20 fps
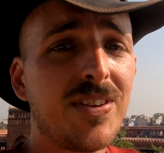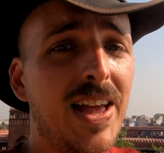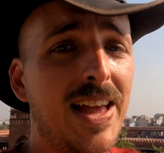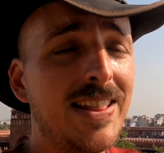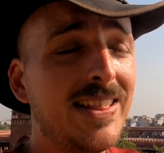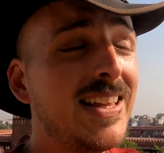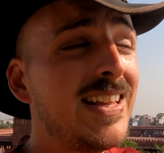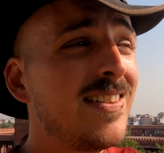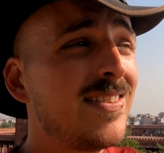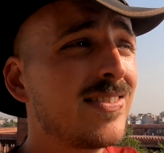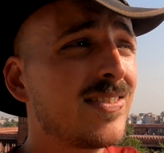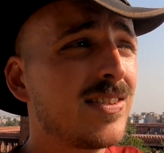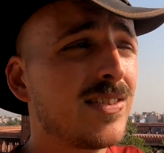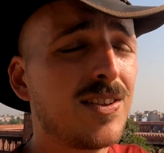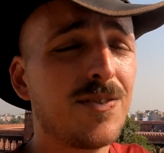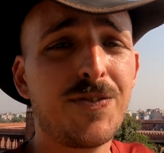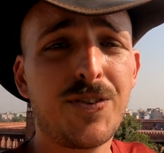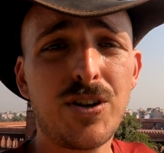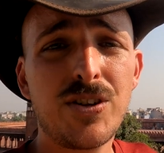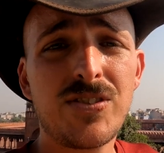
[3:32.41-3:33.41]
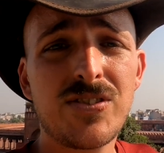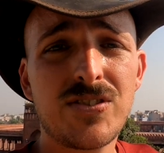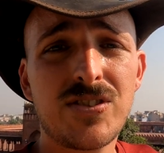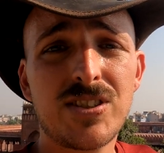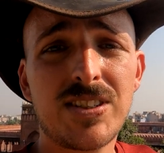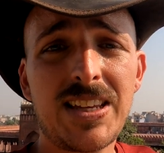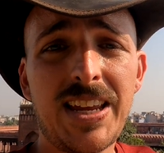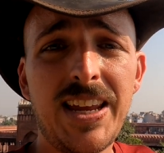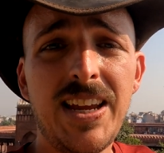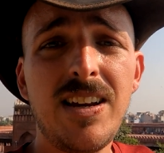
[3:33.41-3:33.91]
at least the
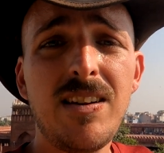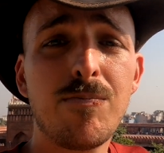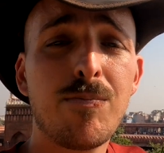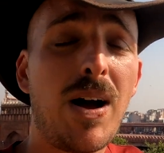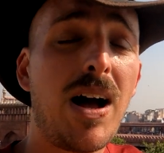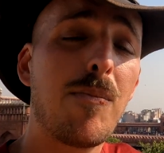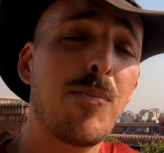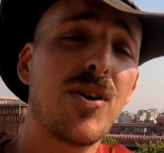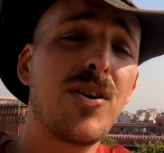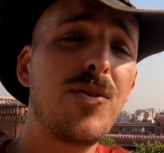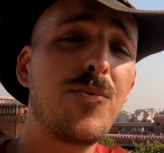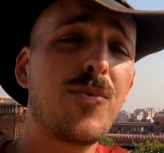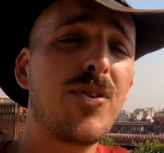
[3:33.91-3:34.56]
first king, Babur,